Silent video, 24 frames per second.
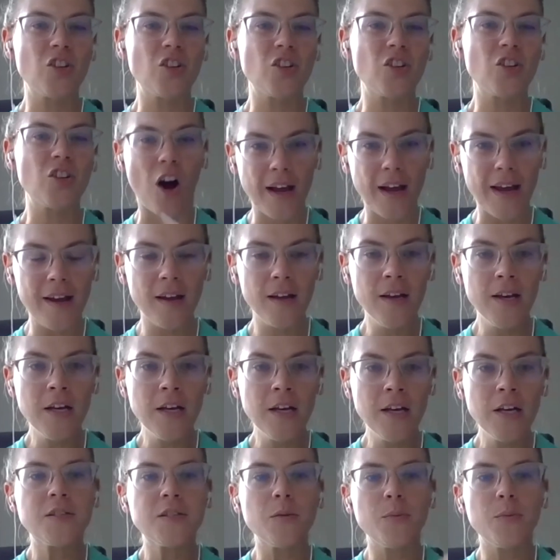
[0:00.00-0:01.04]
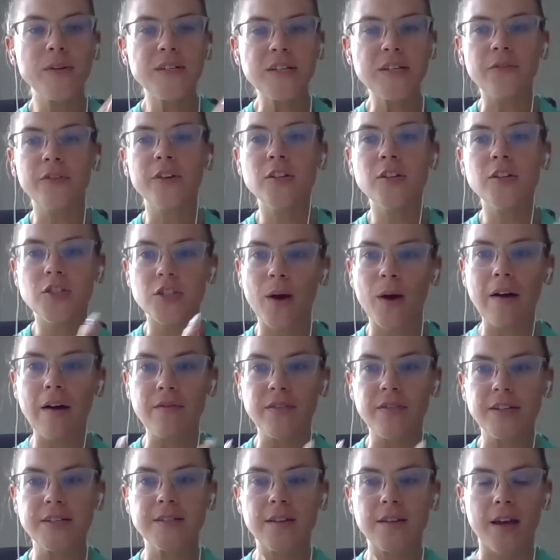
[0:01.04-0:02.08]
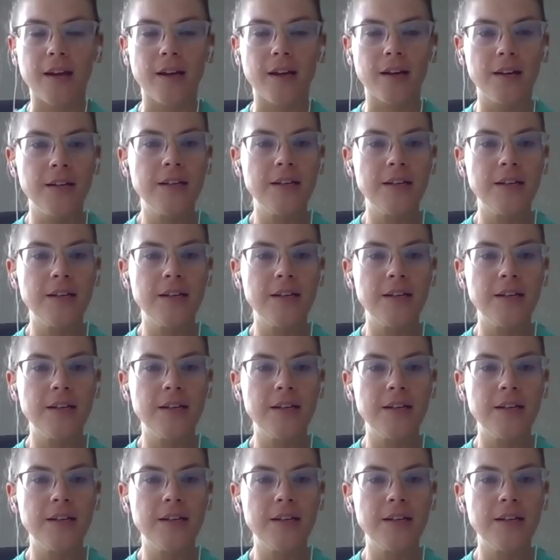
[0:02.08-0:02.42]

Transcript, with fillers: talking. So we mm-hmm. definitely do have this like